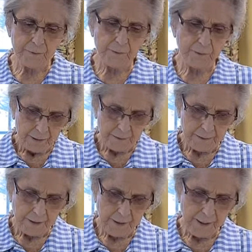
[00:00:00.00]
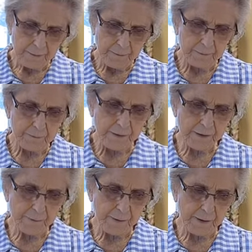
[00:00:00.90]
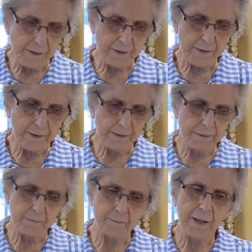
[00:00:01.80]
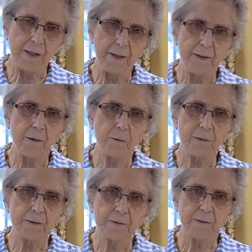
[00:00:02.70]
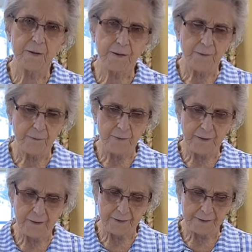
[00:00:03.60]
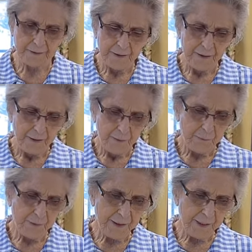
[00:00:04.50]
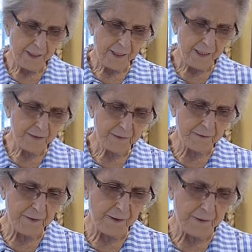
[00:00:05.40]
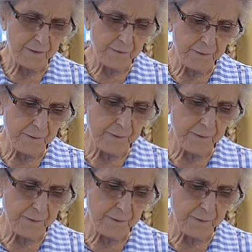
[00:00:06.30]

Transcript: do a cake recipe that my oldest granddaughter likes. One day I asked her not long ago, I